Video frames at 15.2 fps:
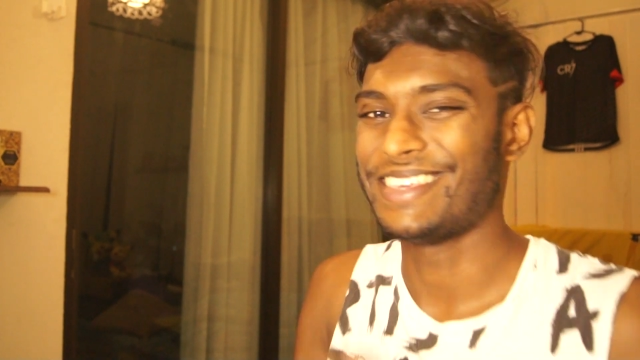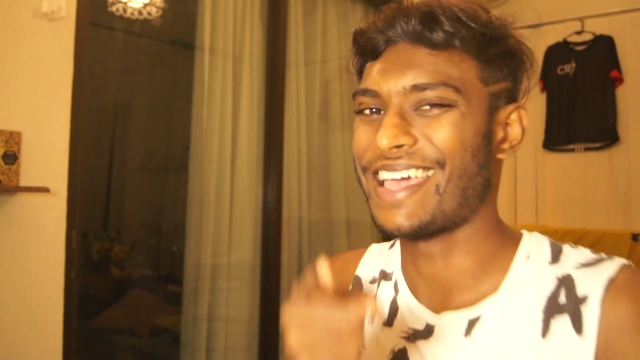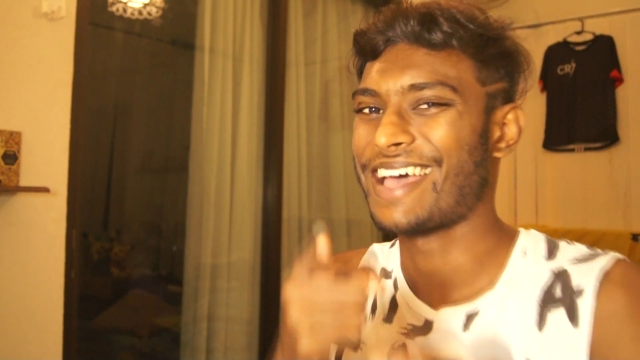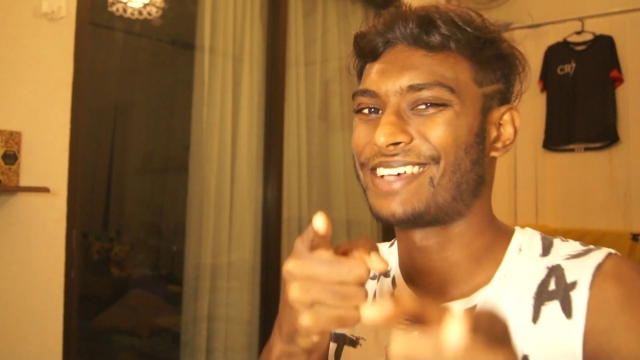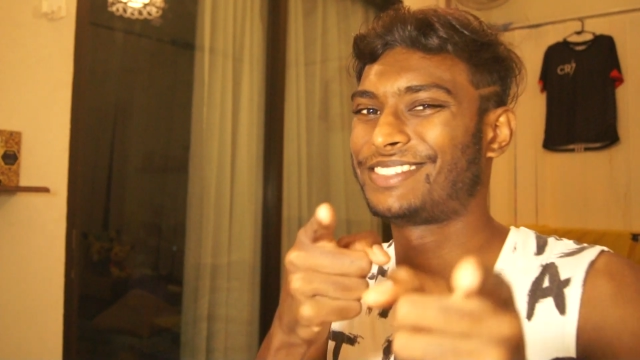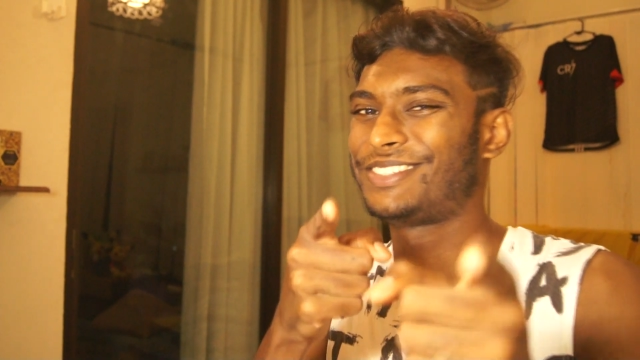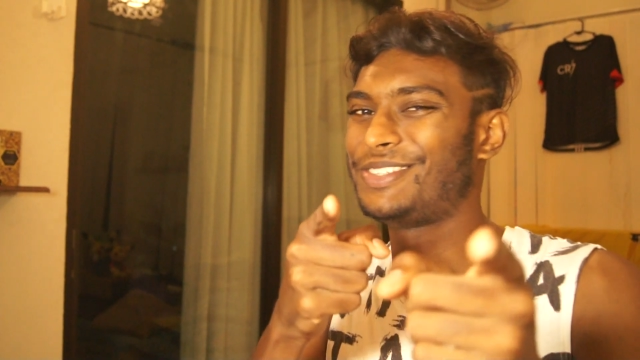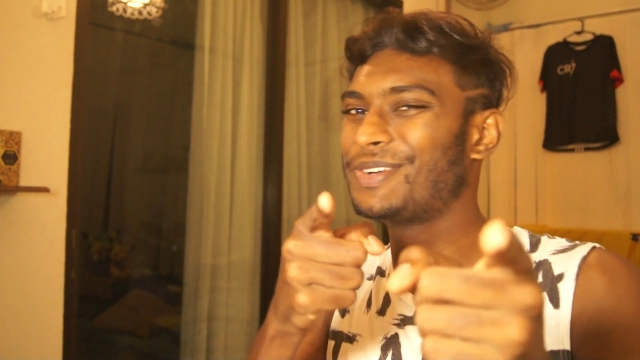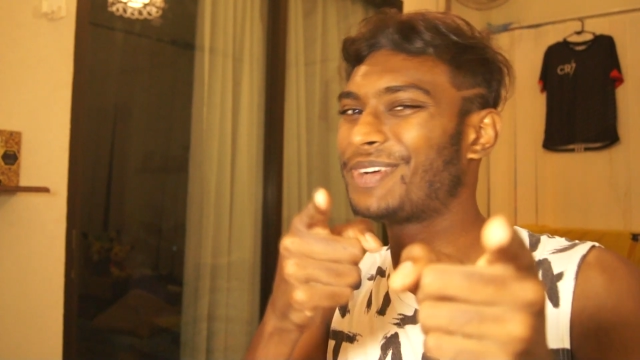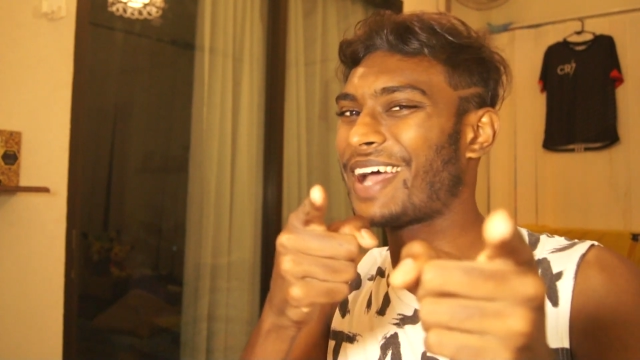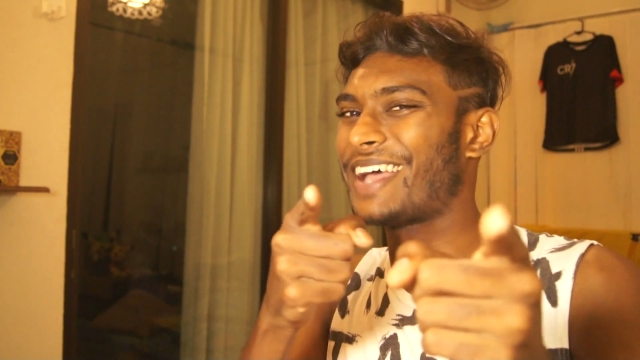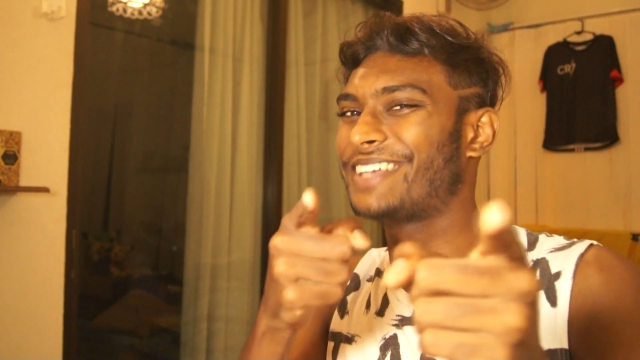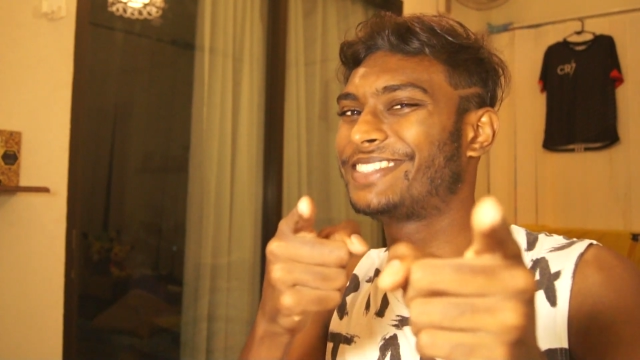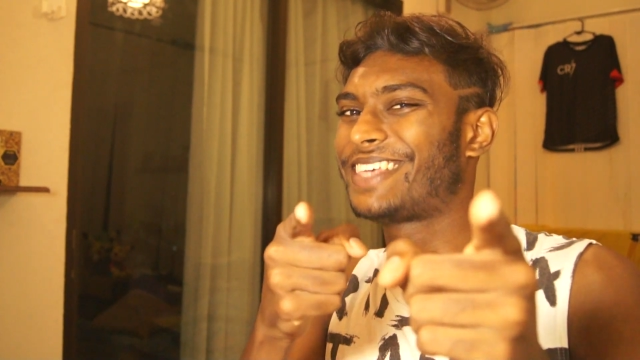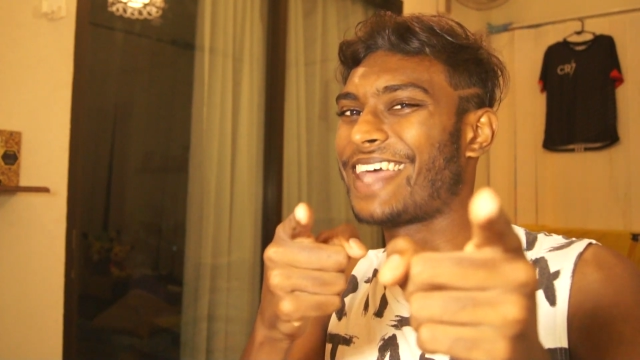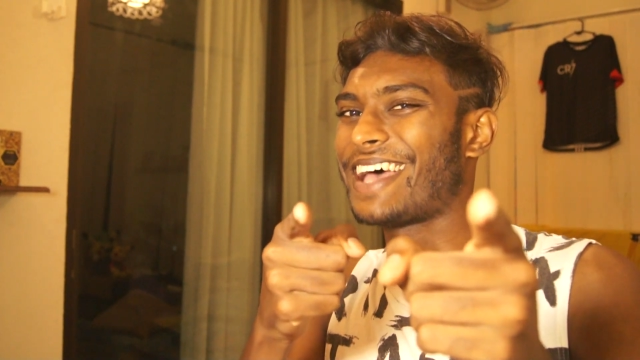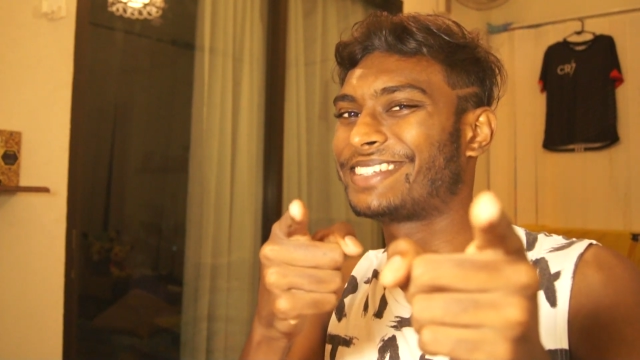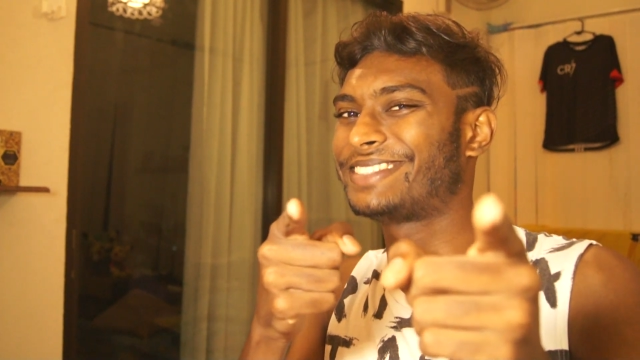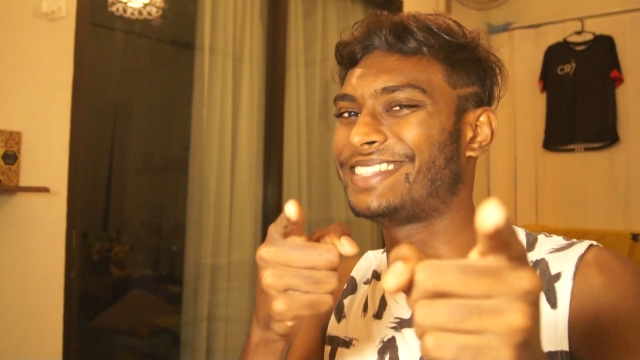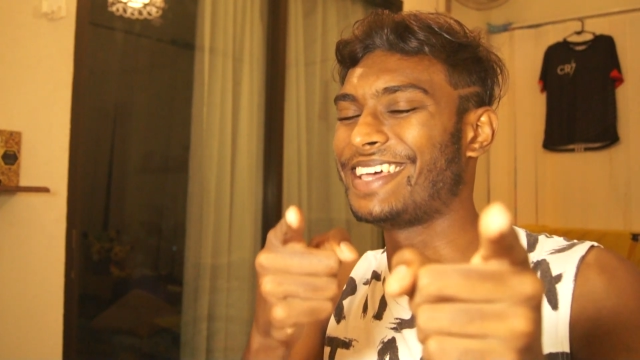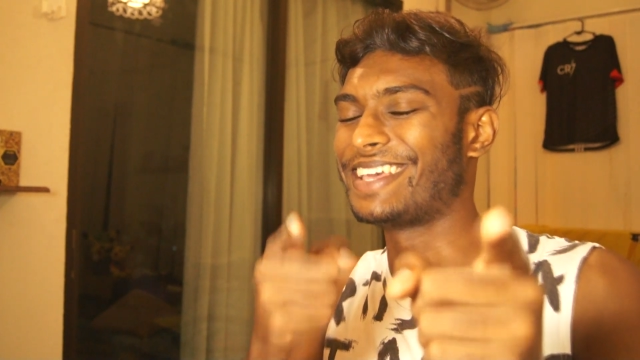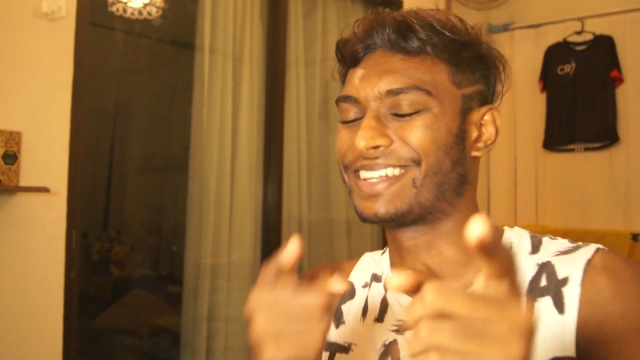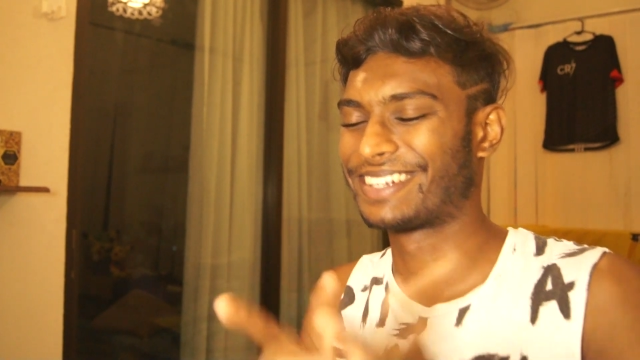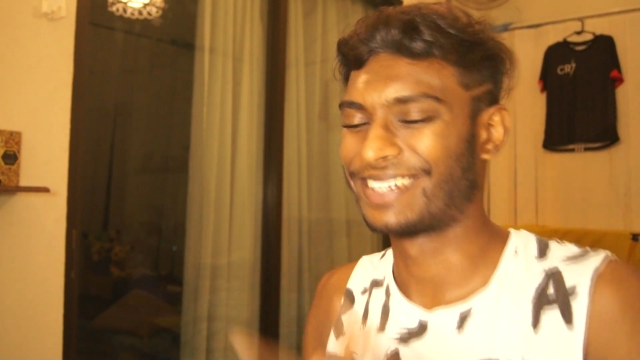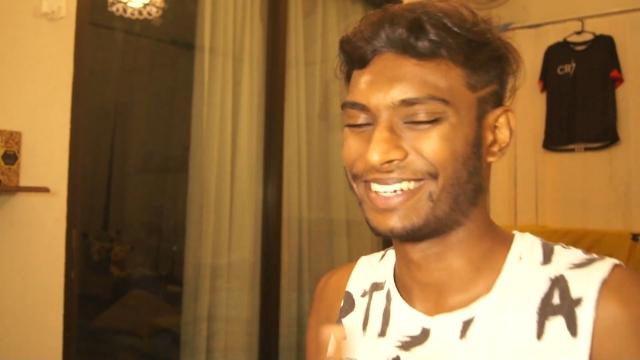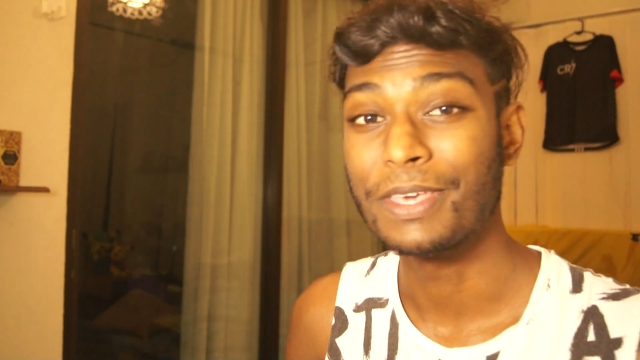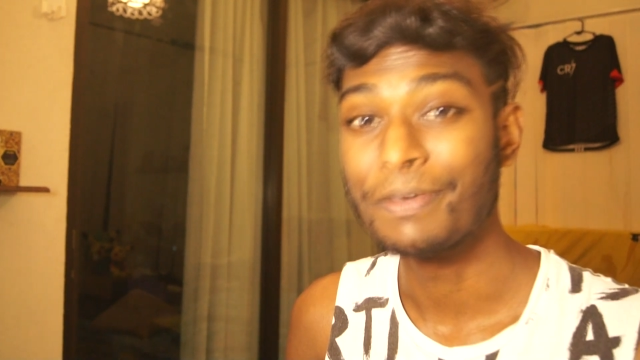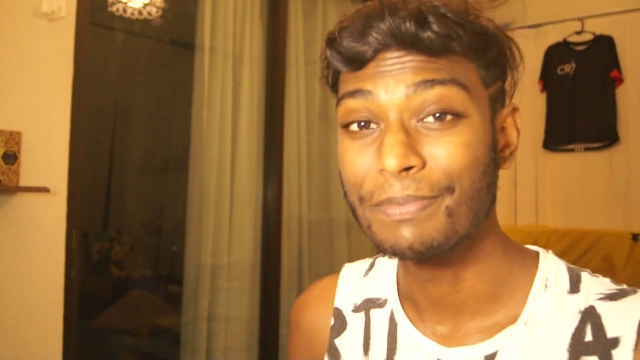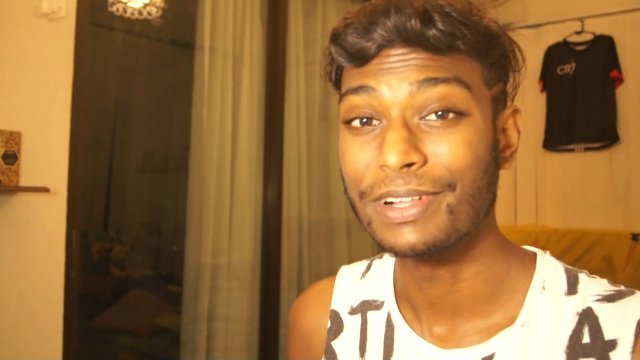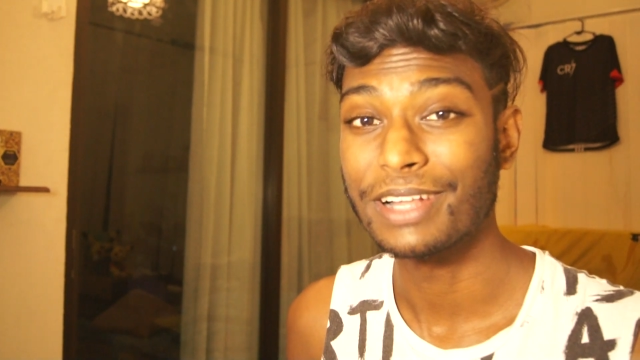Yes, you guys guessed it.
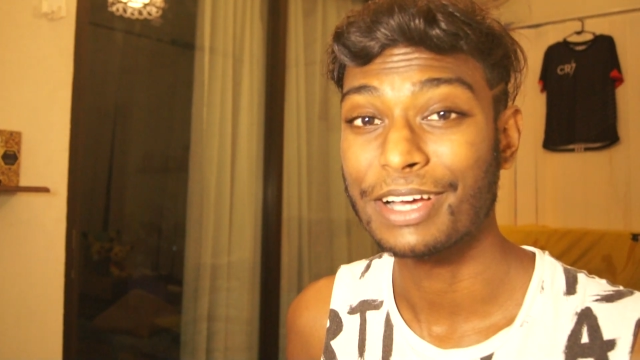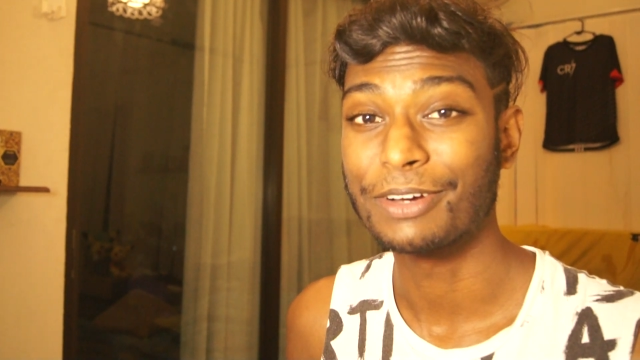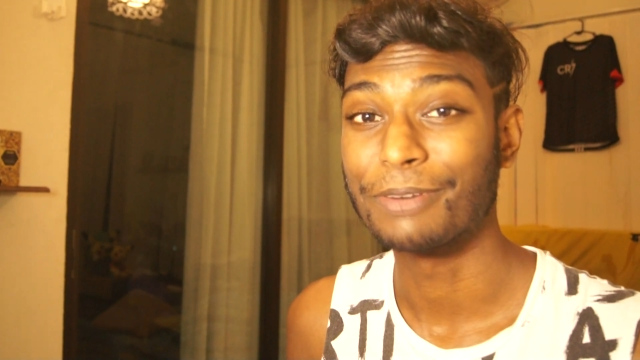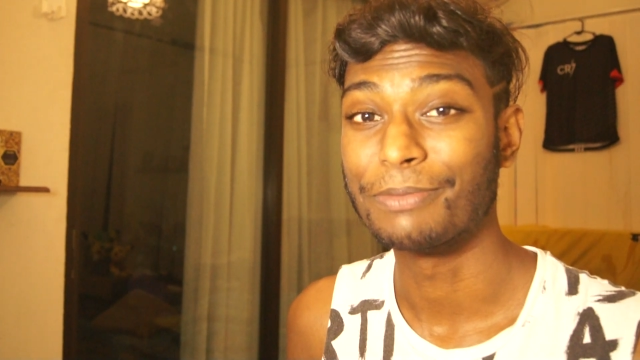People are